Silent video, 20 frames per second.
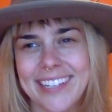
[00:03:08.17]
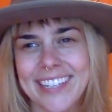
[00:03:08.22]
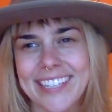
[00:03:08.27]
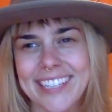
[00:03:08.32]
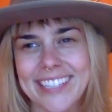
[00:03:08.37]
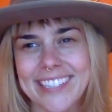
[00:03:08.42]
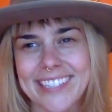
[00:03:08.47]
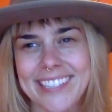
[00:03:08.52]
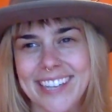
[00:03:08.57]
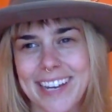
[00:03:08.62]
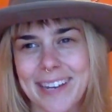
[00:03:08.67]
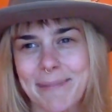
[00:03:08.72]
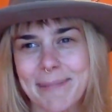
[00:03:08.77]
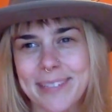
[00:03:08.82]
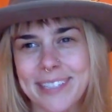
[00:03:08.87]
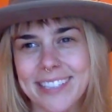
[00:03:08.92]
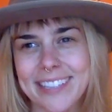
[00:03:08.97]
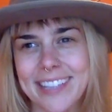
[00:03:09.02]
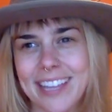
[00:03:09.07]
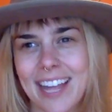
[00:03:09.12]
It's time
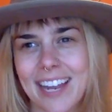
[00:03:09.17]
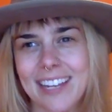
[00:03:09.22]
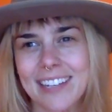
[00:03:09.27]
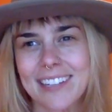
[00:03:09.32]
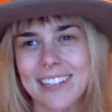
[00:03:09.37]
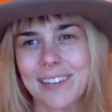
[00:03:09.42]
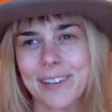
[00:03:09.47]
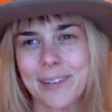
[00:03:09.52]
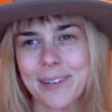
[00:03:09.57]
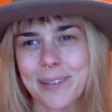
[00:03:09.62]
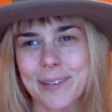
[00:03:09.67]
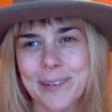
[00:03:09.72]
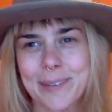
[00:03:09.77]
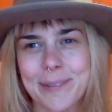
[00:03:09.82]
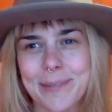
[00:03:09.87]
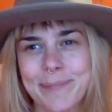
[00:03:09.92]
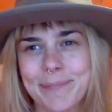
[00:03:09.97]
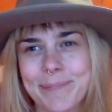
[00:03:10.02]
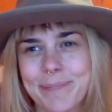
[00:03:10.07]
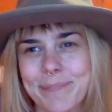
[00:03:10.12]
to let it
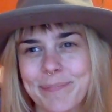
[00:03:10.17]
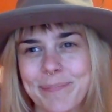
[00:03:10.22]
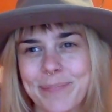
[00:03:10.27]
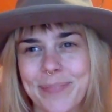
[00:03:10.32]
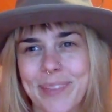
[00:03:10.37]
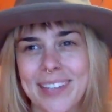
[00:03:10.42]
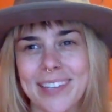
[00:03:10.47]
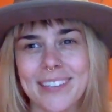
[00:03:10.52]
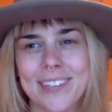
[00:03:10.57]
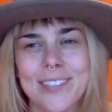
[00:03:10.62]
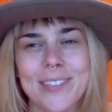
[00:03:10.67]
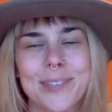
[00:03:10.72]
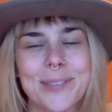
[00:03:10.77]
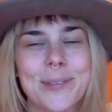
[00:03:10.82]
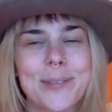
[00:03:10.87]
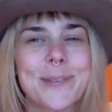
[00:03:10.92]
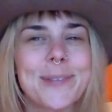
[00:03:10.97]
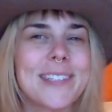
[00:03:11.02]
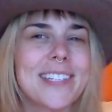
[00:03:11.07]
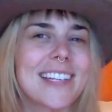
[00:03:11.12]
go and
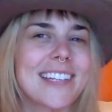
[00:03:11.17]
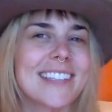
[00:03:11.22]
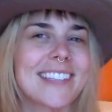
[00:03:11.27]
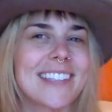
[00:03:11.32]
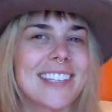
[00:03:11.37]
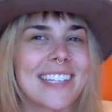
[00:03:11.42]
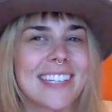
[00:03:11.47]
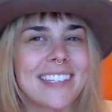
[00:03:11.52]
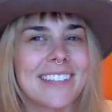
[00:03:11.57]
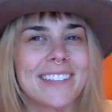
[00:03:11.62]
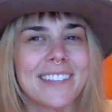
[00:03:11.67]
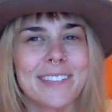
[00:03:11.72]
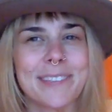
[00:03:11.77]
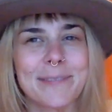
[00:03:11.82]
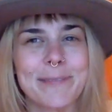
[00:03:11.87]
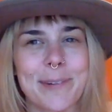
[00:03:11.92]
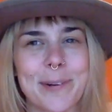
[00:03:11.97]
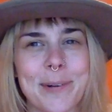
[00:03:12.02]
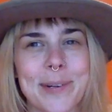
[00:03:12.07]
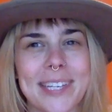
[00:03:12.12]
choose a singular
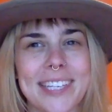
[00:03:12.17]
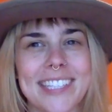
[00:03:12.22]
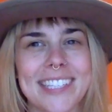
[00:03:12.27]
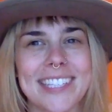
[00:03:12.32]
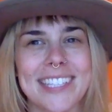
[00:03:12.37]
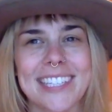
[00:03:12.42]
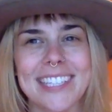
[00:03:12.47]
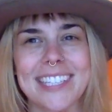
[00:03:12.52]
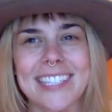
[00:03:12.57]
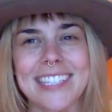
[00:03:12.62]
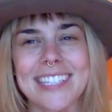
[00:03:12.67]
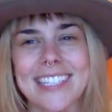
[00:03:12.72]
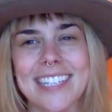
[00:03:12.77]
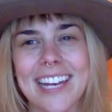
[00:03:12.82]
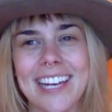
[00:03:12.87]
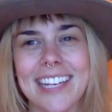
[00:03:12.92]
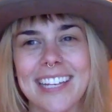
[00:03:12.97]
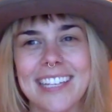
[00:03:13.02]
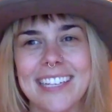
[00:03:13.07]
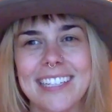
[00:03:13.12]
focus
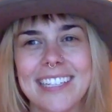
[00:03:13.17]
instead.